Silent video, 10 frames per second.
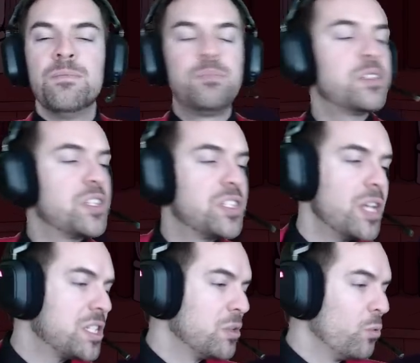Pizza
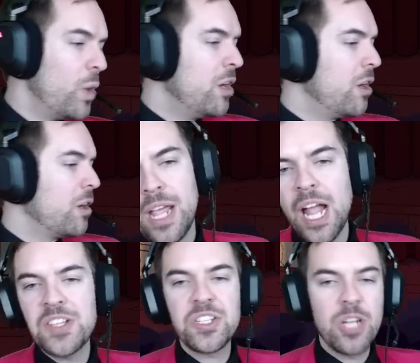Slut's the winner.
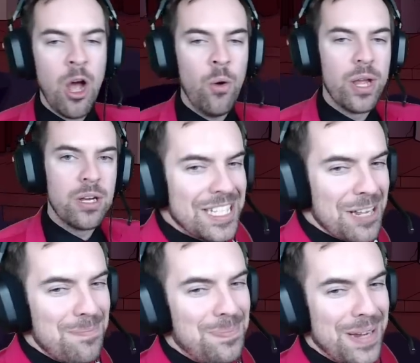It's going to
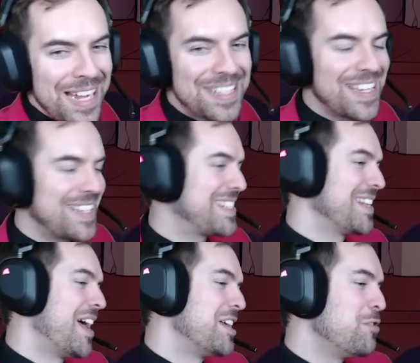Pizza
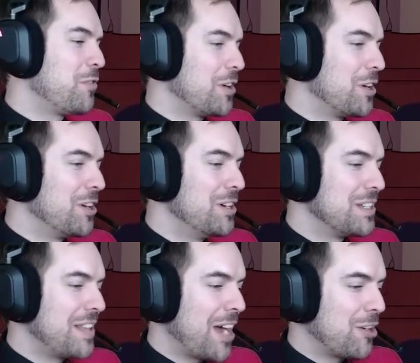Slut. You've earned
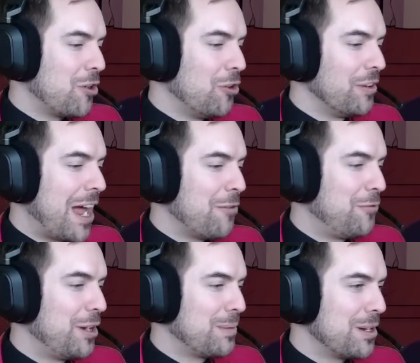that gold
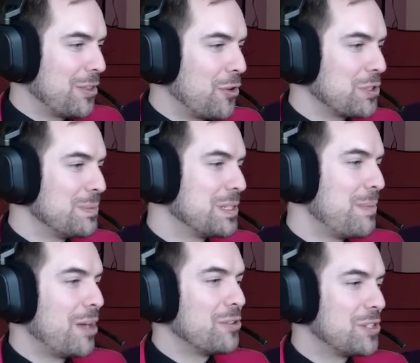outfit. I'm going to throw some
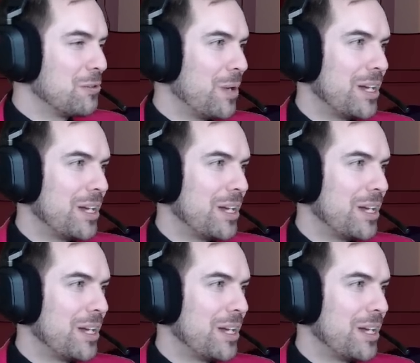tomatoes your way